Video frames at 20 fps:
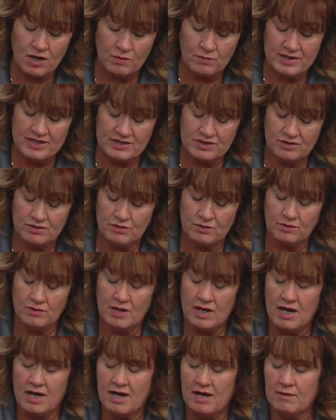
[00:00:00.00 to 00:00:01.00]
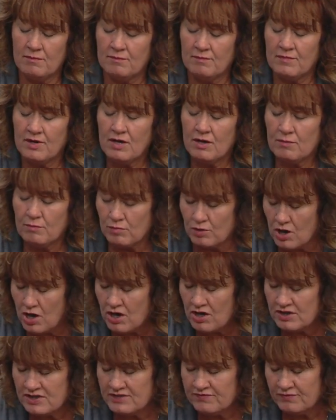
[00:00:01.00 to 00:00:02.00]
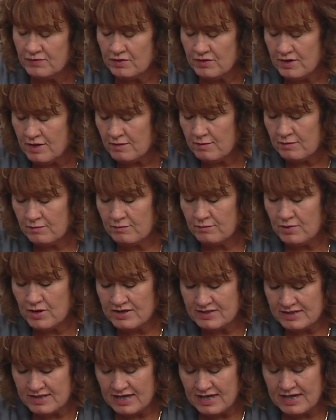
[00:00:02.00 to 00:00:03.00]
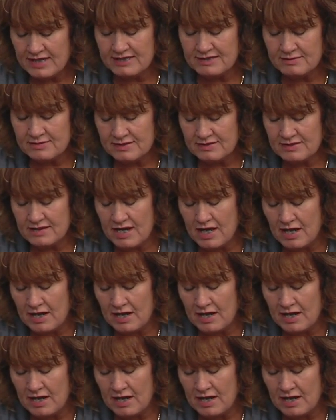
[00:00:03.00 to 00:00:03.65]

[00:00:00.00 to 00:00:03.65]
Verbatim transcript: We do um, bras for the prosthetics.